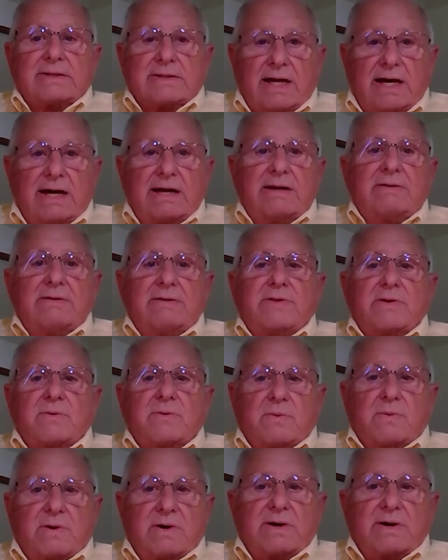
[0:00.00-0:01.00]
a lot of
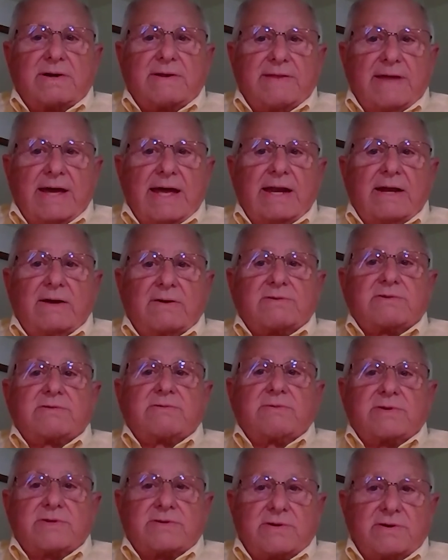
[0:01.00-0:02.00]
the work that
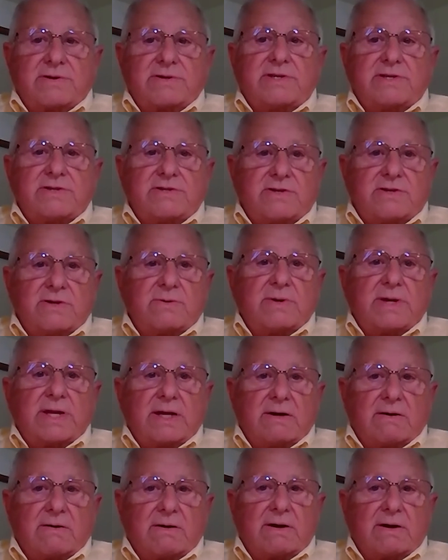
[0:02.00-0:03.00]
health service research is
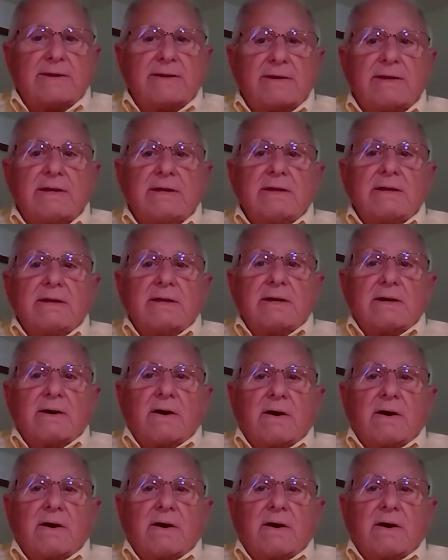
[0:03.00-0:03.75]
doing on